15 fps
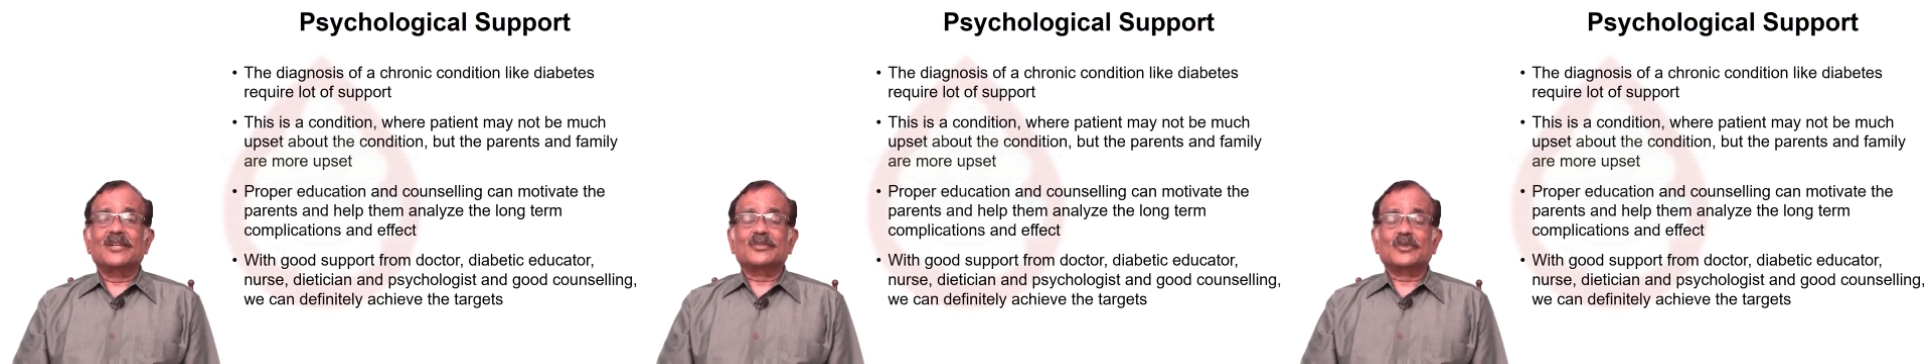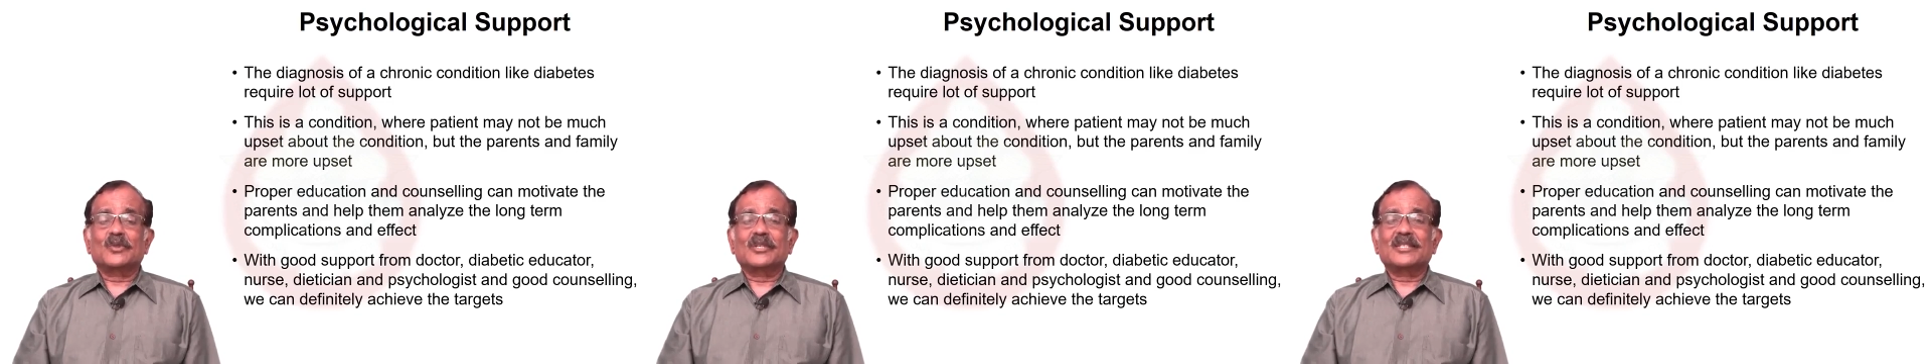
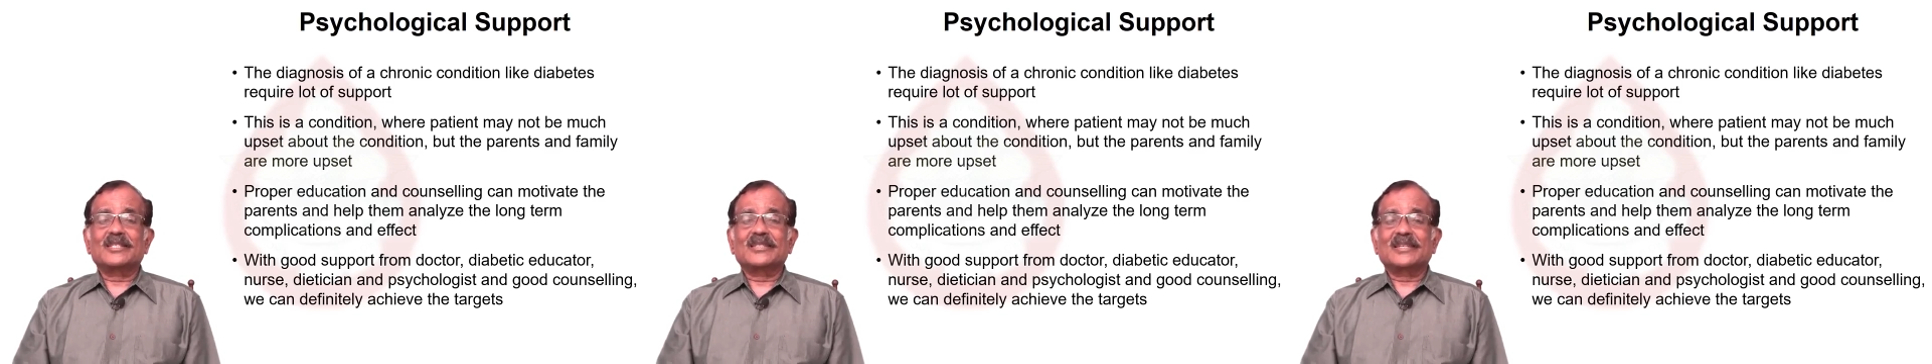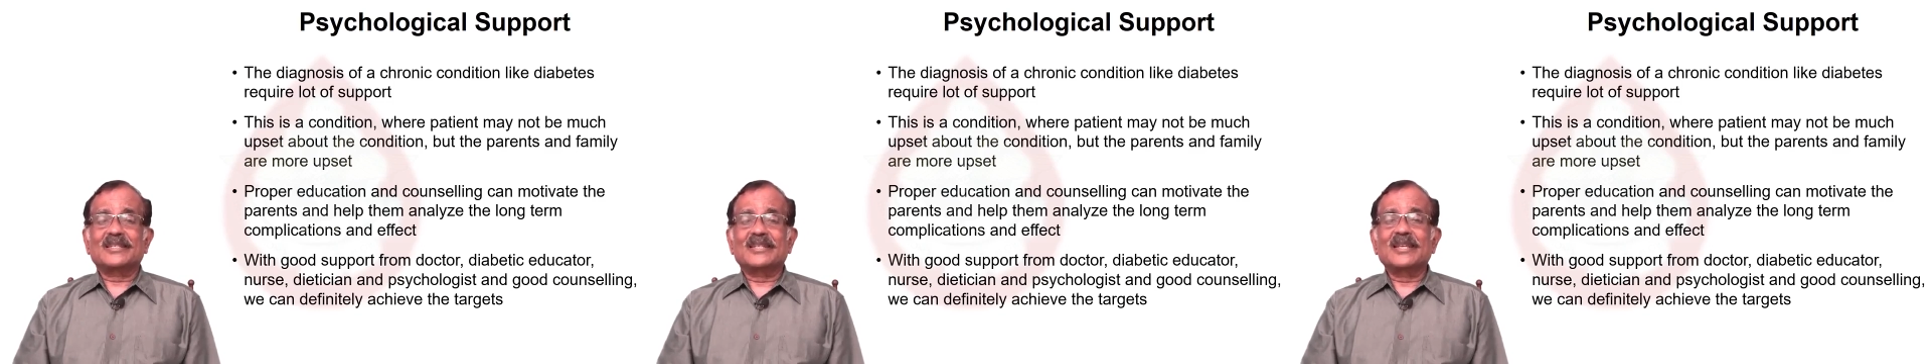So it
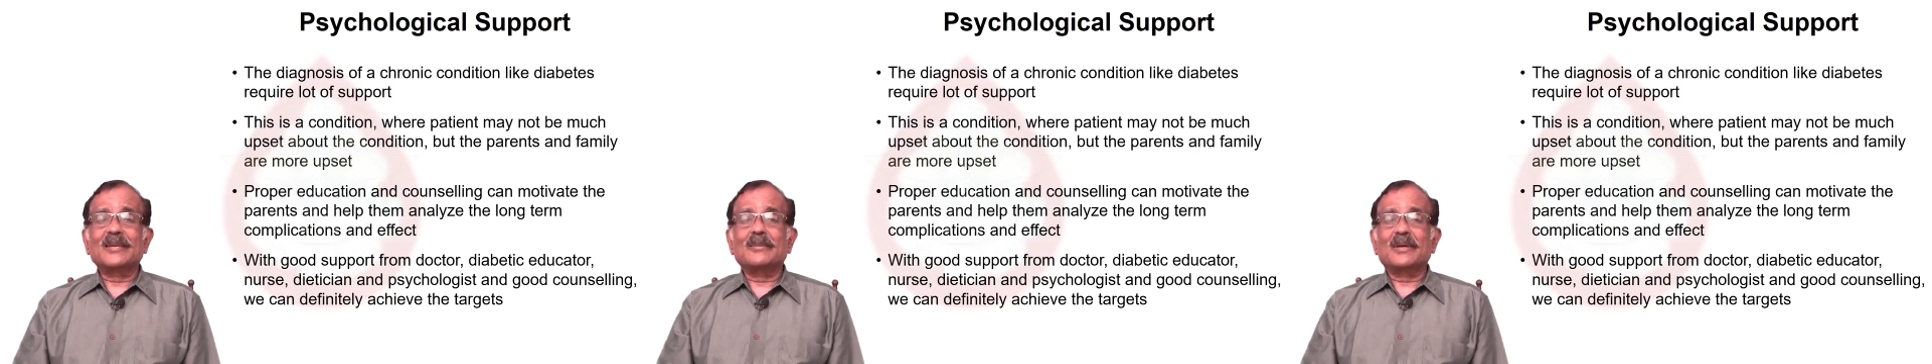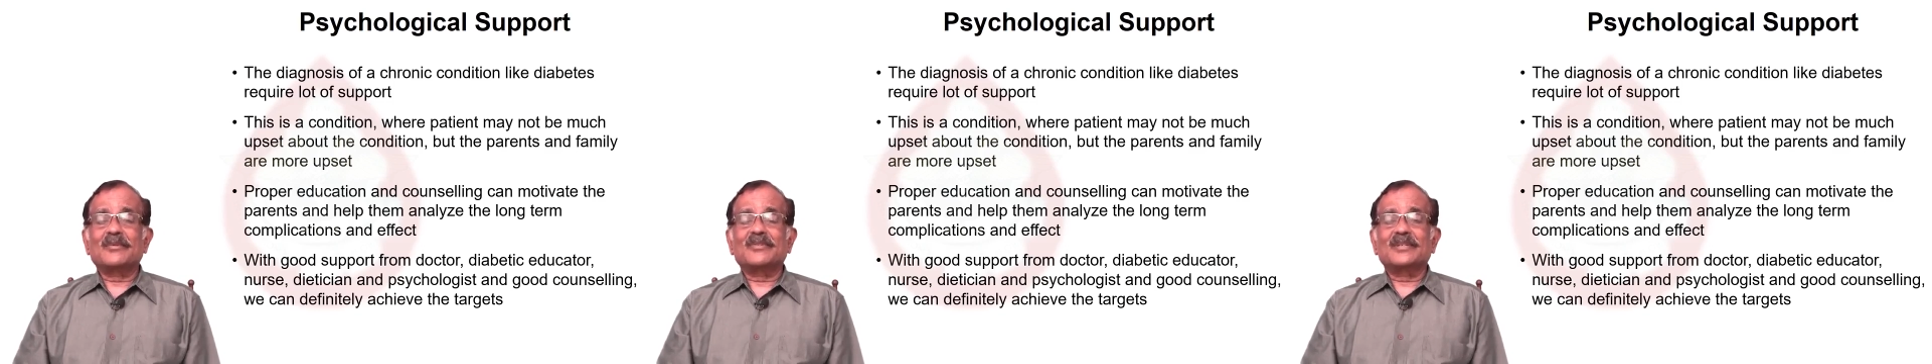is a
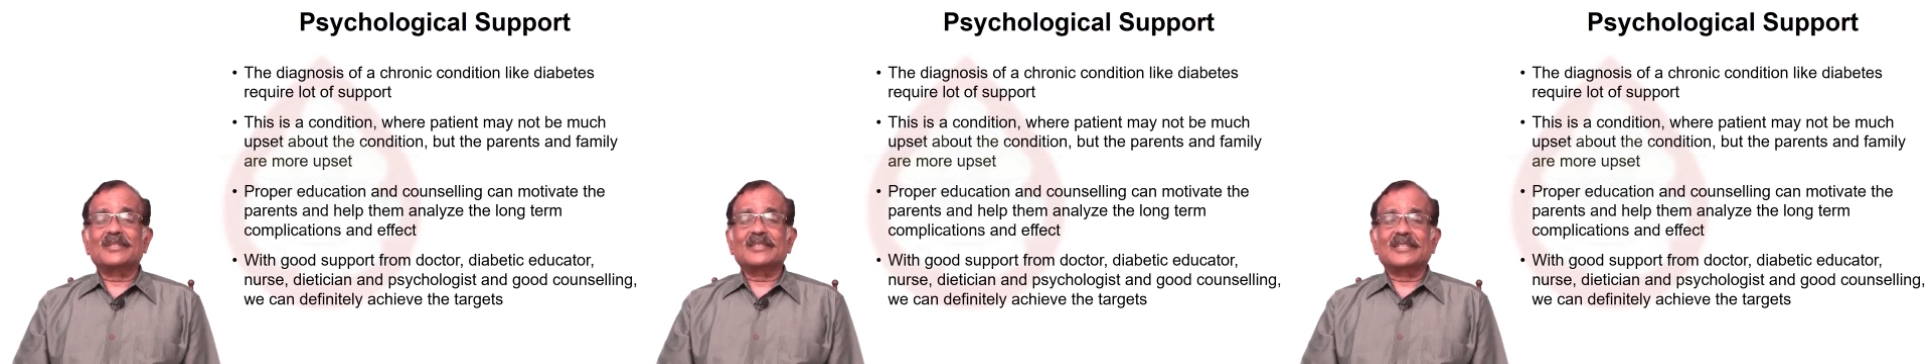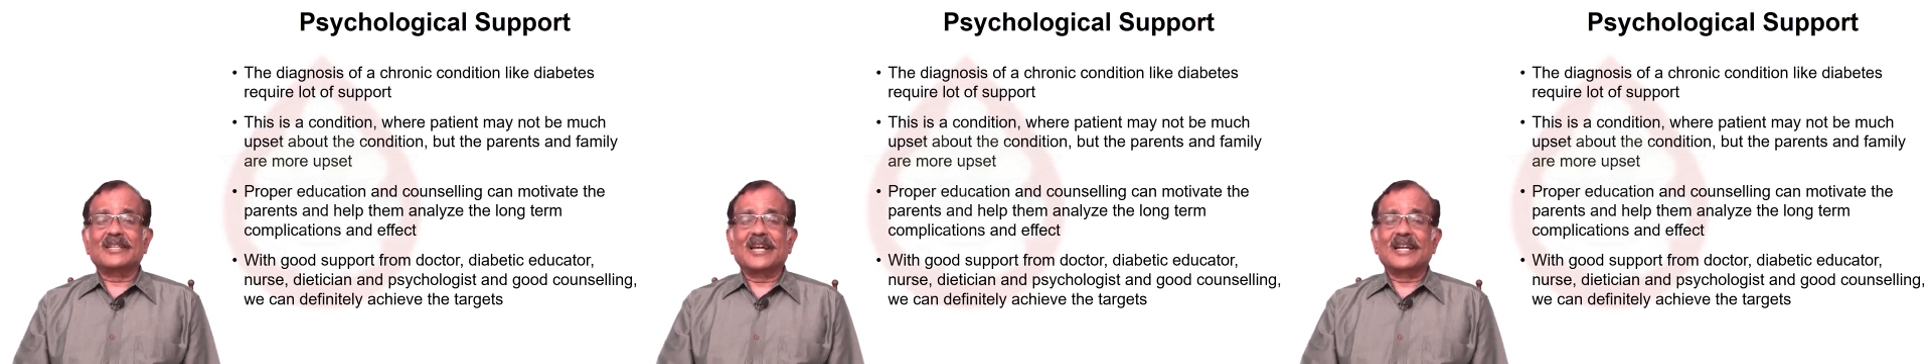team effort,